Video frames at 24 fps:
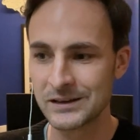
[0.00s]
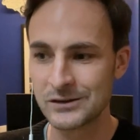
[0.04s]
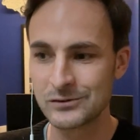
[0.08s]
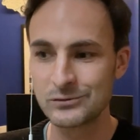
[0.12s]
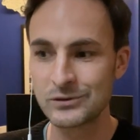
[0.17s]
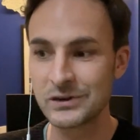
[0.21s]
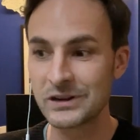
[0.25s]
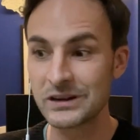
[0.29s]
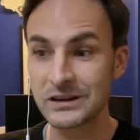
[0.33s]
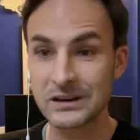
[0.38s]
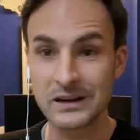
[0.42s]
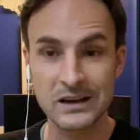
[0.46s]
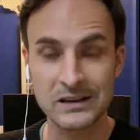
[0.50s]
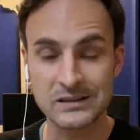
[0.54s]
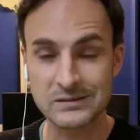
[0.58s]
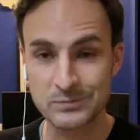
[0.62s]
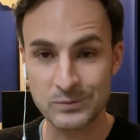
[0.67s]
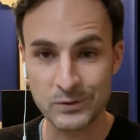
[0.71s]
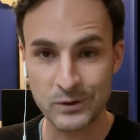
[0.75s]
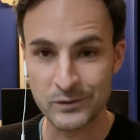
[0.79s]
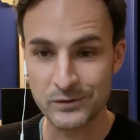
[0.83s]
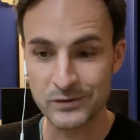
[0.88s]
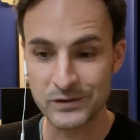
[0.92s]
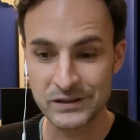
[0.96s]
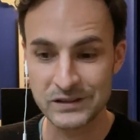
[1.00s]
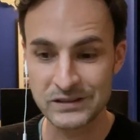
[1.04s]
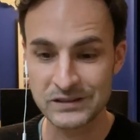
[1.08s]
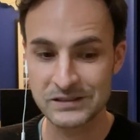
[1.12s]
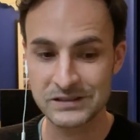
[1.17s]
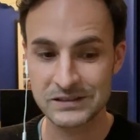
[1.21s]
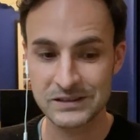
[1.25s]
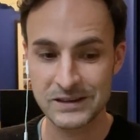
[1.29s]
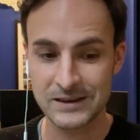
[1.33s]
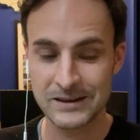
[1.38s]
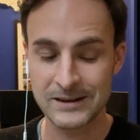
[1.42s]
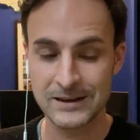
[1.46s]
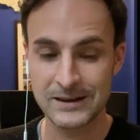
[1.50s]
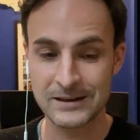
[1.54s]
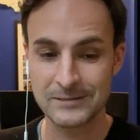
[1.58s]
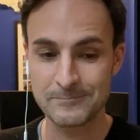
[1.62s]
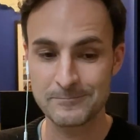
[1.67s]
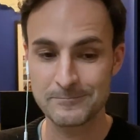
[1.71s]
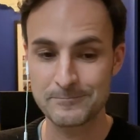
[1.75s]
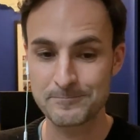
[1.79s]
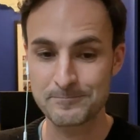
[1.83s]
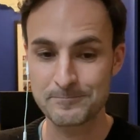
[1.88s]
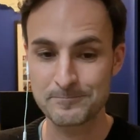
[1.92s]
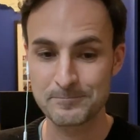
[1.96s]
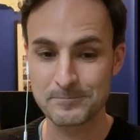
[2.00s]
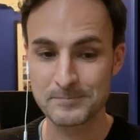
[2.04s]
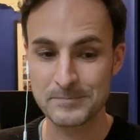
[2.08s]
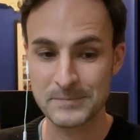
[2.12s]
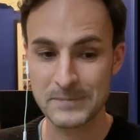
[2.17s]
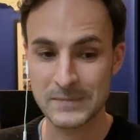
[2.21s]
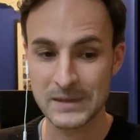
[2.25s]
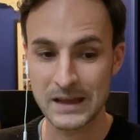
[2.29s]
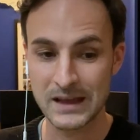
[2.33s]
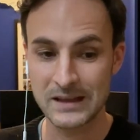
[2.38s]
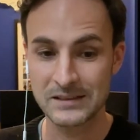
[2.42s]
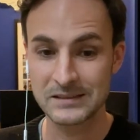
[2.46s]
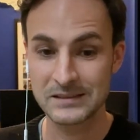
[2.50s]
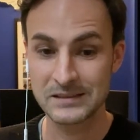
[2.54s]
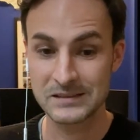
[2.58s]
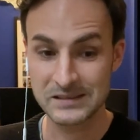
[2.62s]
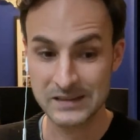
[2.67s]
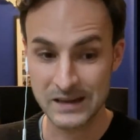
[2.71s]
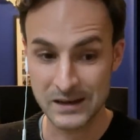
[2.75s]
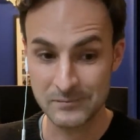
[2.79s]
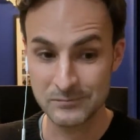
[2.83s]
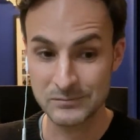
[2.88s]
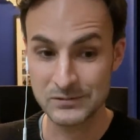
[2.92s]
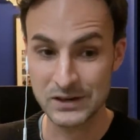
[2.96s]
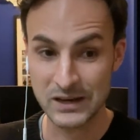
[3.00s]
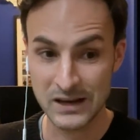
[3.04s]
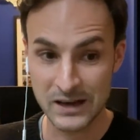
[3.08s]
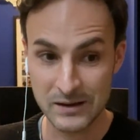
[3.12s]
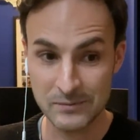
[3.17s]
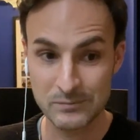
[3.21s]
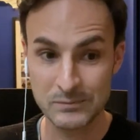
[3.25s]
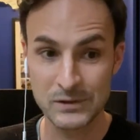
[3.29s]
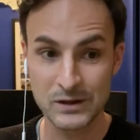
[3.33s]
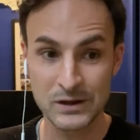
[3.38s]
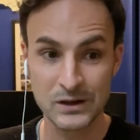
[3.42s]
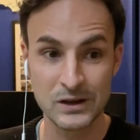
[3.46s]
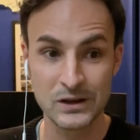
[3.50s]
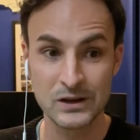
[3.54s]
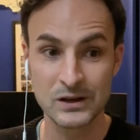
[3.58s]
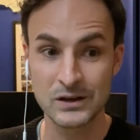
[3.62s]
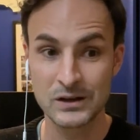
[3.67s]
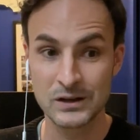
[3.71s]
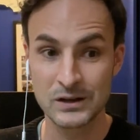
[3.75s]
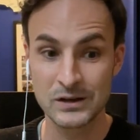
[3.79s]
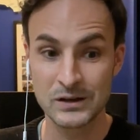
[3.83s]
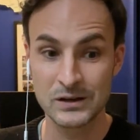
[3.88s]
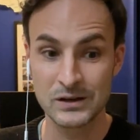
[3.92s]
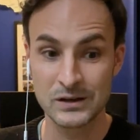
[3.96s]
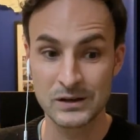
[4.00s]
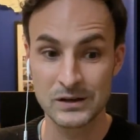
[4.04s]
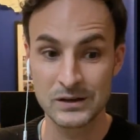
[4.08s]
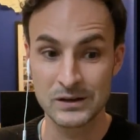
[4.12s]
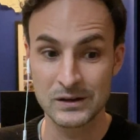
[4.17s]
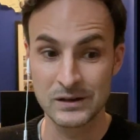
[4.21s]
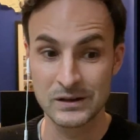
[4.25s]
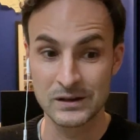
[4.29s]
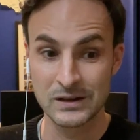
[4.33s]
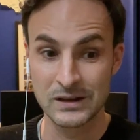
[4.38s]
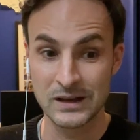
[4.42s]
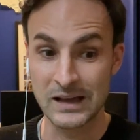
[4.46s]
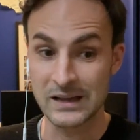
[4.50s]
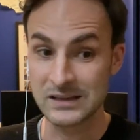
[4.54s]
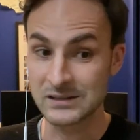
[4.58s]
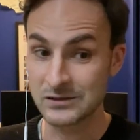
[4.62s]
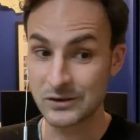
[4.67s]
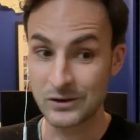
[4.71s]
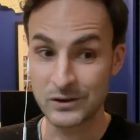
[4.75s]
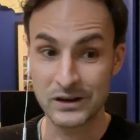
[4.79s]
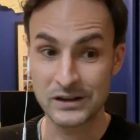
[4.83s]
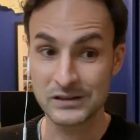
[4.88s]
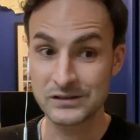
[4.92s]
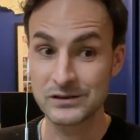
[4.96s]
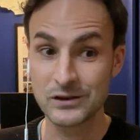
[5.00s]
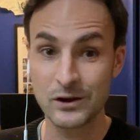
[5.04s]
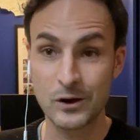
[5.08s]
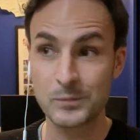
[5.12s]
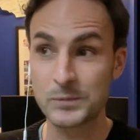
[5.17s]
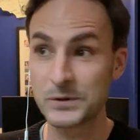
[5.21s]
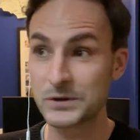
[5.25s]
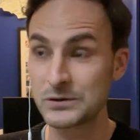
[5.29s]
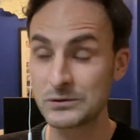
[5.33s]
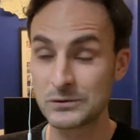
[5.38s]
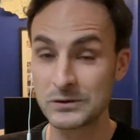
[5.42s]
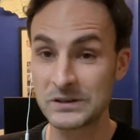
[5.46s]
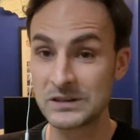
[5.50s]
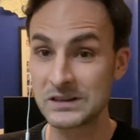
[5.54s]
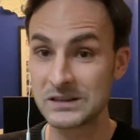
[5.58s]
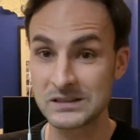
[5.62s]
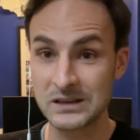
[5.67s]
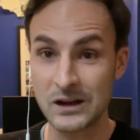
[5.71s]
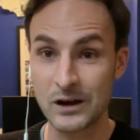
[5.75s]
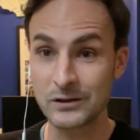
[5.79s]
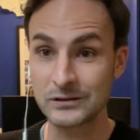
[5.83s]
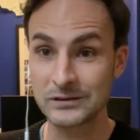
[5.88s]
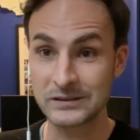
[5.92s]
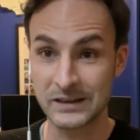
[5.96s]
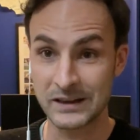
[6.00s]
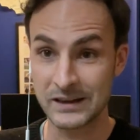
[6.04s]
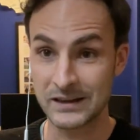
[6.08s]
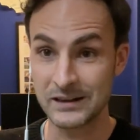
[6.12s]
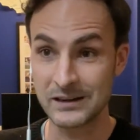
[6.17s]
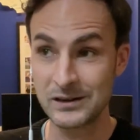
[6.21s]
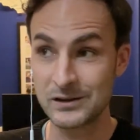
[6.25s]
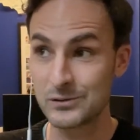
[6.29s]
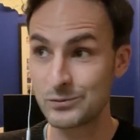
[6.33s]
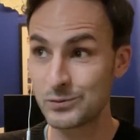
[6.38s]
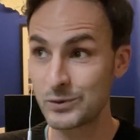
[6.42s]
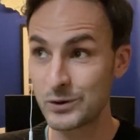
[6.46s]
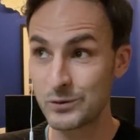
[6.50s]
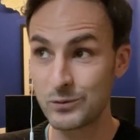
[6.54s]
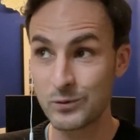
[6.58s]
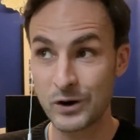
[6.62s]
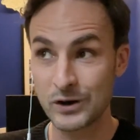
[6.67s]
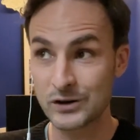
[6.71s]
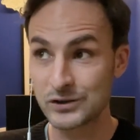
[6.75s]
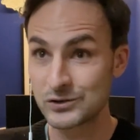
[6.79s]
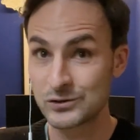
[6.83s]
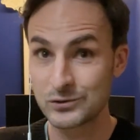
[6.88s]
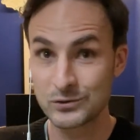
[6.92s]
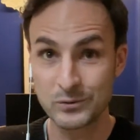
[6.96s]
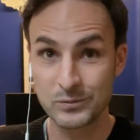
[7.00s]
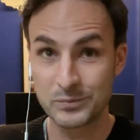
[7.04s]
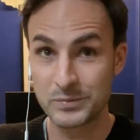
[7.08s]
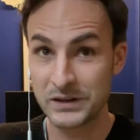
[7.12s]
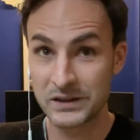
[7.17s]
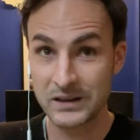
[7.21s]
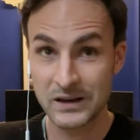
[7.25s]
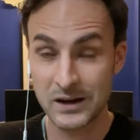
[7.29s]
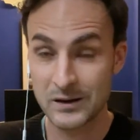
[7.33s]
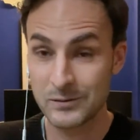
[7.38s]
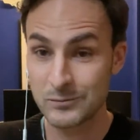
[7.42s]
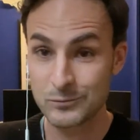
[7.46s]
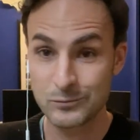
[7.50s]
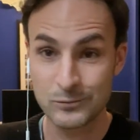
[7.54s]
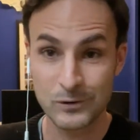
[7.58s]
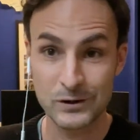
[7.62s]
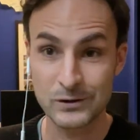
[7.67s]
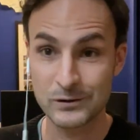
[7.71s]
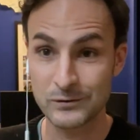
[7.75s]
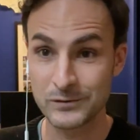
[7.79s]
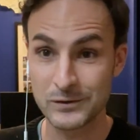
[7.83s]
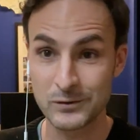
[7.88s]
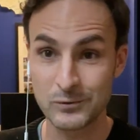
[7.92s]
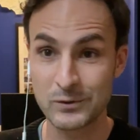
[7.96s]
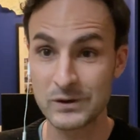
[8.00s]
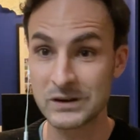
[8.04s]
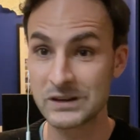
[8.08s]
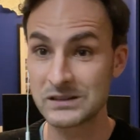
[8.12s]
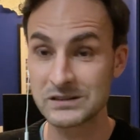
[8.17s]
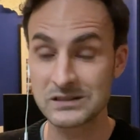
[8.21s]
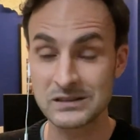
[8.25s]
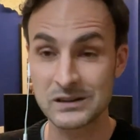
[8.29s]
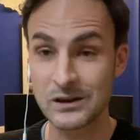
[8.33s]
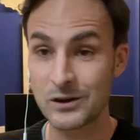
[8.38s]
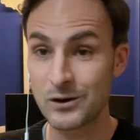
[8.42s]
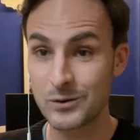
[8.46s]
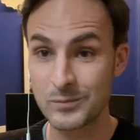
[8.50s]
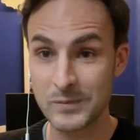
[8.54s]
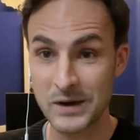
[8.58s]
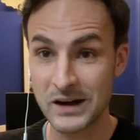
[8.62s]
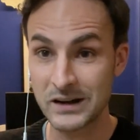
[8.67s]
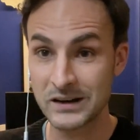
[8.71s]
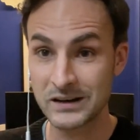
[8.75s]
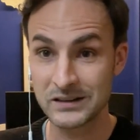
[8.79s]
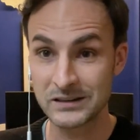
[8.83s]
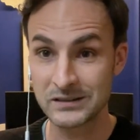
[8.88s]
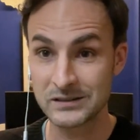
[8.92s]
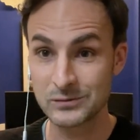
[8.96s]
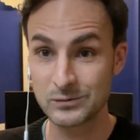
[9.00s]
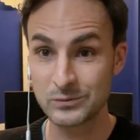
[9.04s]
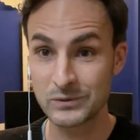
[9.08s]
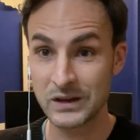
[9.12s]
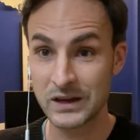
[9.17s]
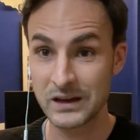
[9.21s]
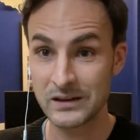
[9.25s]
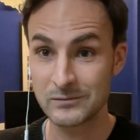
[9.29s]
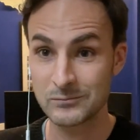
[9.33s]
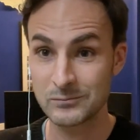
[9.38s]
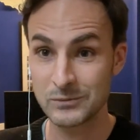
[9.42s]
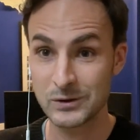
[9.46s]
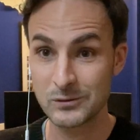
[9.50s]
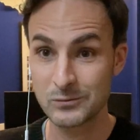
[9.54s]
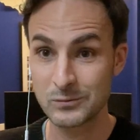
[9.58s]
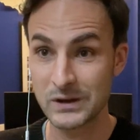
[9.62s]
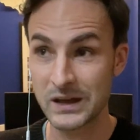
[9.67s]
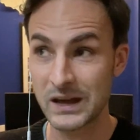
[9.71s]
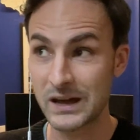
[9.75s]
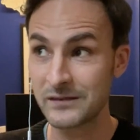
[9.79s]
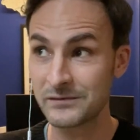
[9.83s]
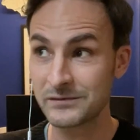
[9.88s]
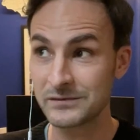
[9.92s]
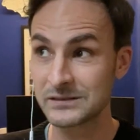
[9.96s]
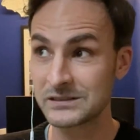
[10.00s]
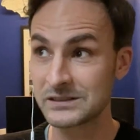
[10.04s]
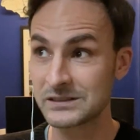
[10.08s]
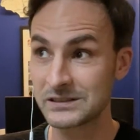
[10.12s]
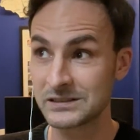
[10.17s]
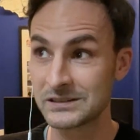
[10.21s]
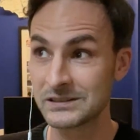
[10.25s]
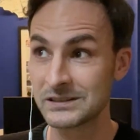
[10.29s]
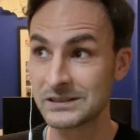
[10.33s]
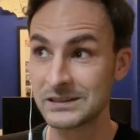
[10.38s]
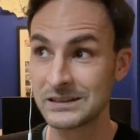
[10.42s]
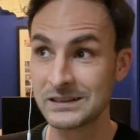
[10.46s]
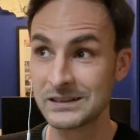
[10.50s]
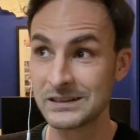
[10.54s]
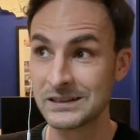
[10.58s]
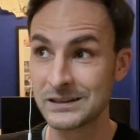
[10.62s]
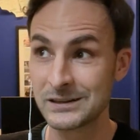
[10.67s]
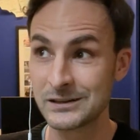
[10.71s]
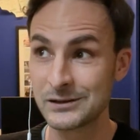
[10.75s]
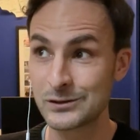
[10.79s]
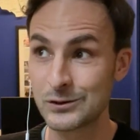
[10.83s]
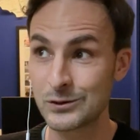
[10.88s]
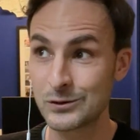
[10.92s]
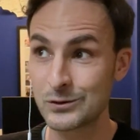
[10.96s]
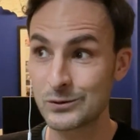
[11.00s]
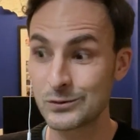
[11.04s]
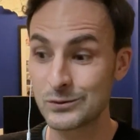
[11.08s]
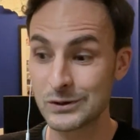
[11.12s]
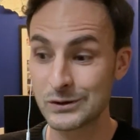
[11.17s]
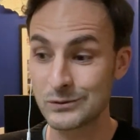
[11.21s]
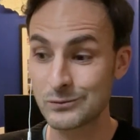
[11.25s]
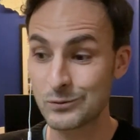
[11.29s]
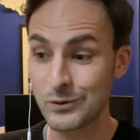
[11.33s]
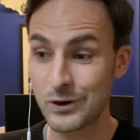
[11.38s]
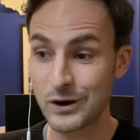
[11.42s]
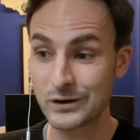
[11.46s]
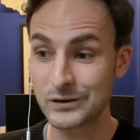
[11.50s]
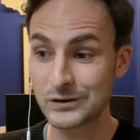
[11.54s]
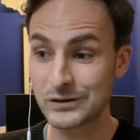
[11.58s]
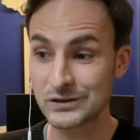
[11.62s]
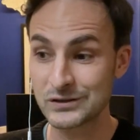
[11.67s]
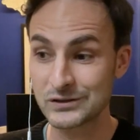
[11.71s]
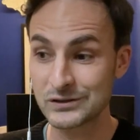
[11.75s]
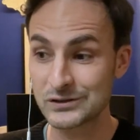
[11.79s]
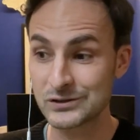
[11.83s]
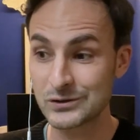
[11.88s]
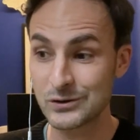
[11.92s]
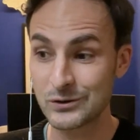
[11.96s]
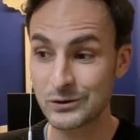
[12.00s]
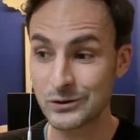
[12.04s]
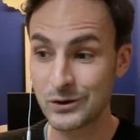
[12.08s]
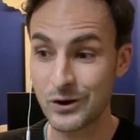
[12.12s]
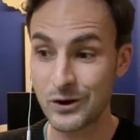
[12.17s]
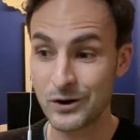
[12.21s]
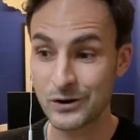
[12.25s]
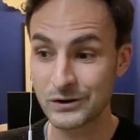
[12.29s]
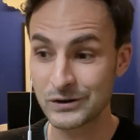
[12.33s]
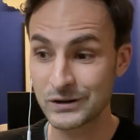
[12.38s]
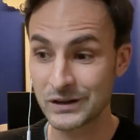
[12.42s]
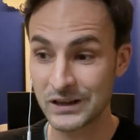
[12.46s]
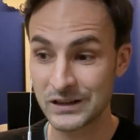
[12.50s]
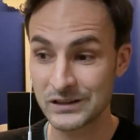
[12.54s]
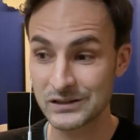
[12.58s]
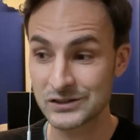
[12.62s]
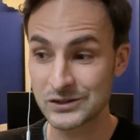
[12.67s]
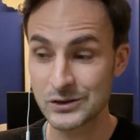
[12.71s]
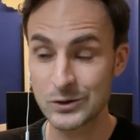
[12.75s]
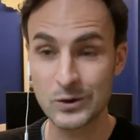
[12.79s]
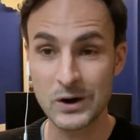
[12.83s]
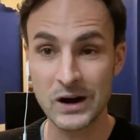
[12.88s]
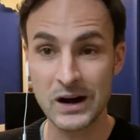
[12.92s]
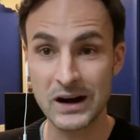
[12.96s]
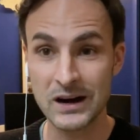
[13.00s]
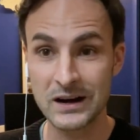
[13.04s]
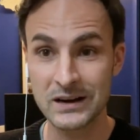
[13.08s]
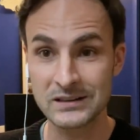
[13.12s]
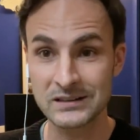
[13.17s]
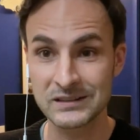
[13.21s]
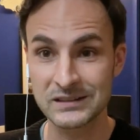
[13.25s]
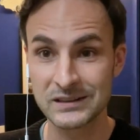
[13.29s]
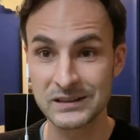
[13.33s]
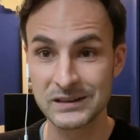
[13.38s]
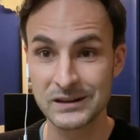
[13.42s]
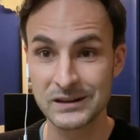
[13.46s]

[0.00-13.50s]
realize profits. At the same time, as long as the opportunity is out there, we want to become one of the winners in our market. We haven't, you know, worked so long and so hard